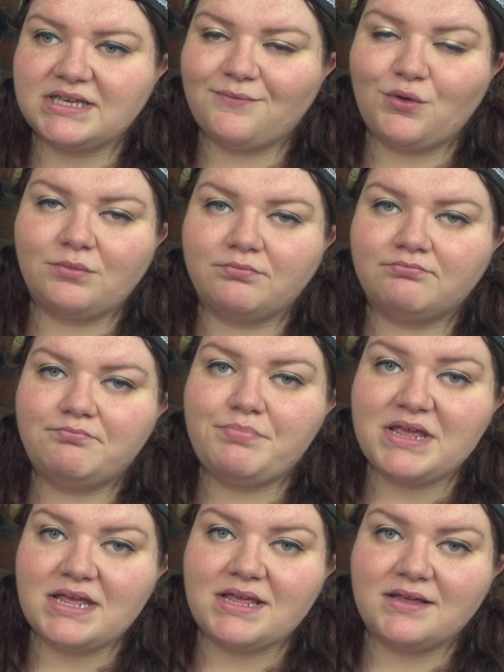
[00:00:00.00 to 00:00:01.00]
even
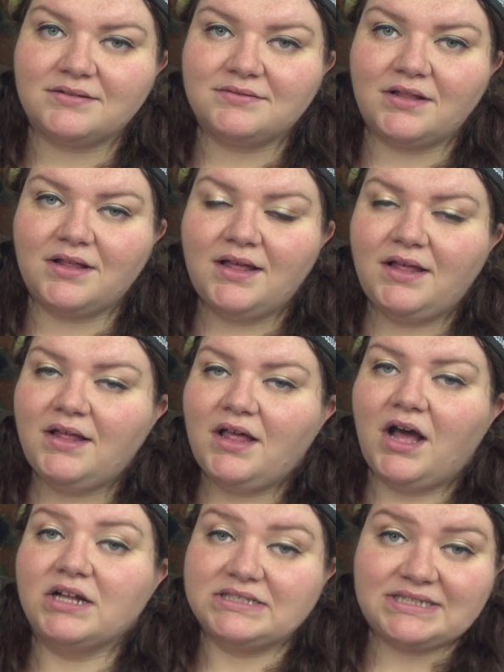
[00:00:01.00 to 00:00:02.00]
be
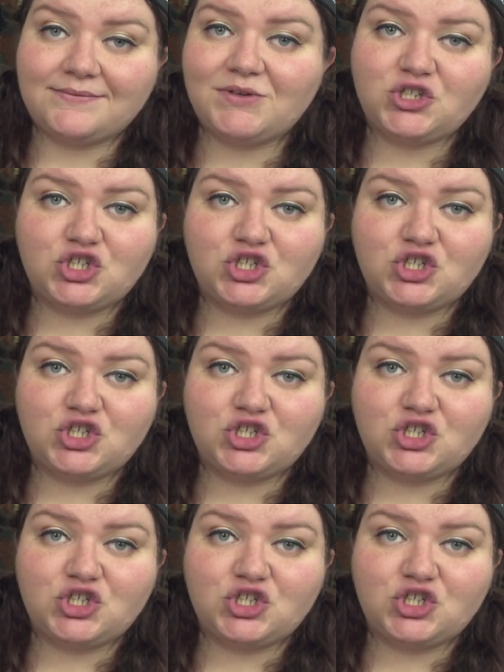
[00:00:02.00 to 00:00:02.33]
a TV